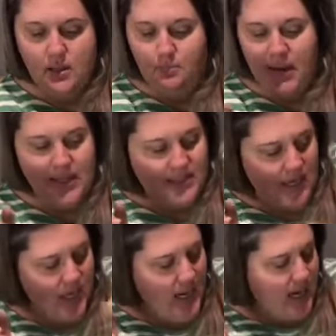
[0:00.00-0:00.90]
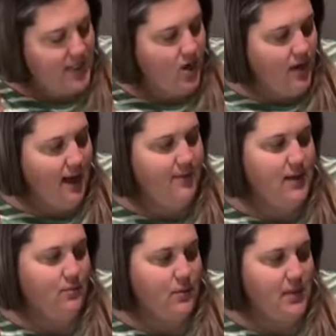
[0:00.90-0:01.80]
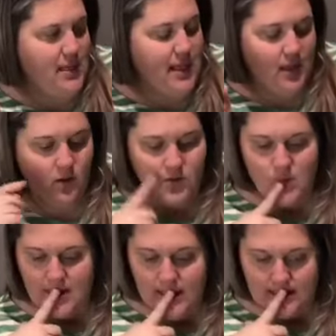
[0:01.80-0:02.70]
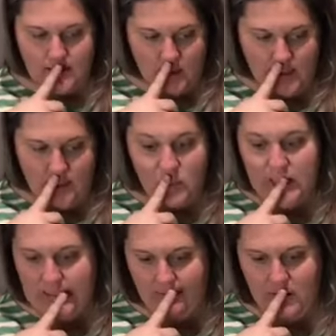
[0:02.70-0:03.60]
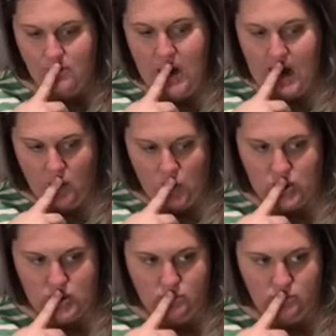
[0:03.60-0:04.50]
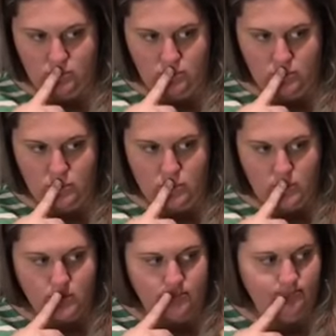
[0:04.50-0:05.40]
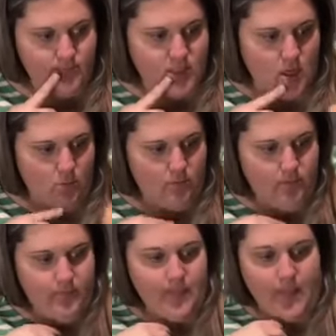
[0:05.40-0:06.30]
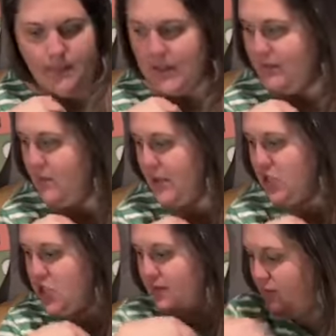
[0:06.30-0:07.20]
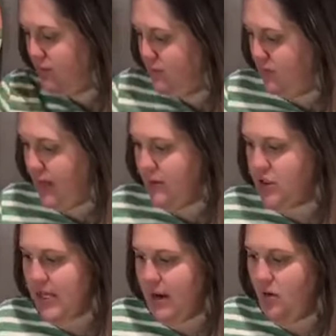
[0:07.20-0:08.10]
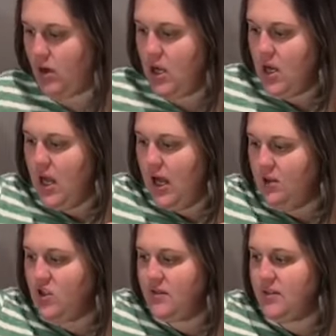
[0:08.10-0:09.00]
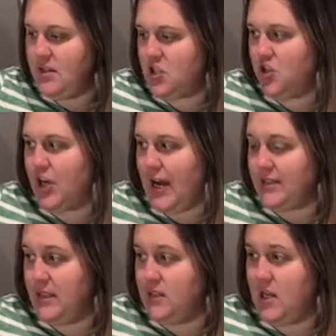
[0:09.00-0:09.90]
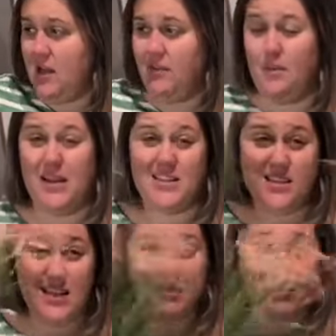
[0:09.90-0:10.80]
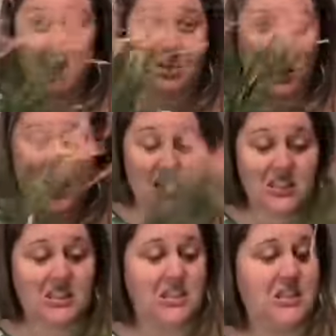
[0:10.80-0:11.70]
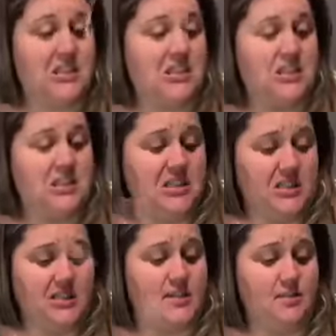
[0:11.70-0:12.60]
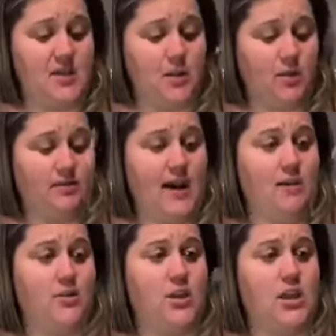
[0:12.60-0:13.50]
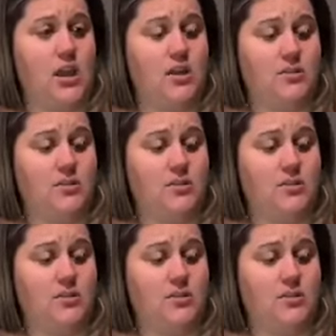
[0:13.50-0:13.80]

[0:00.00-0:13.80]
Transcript: but I don't have any ribbon that goes with it, so I think I'm gonna leave them out. So I'm gonna leave the peachy flowers out. I also have some of this grassy stuff. I mean, it's seen better days. This is something we found in the